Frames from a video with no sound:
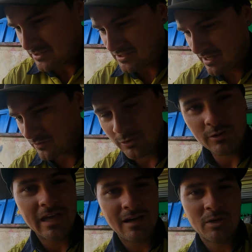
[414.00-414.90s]
Just have a
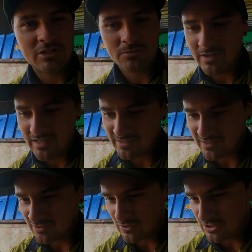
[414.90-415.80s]
look how much rust.
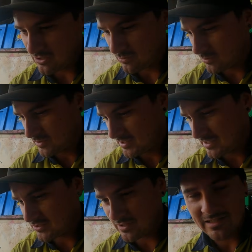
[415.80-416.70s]
This is what salt water
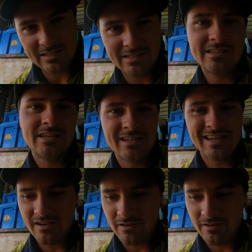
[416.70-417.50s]
does, right? It gets in under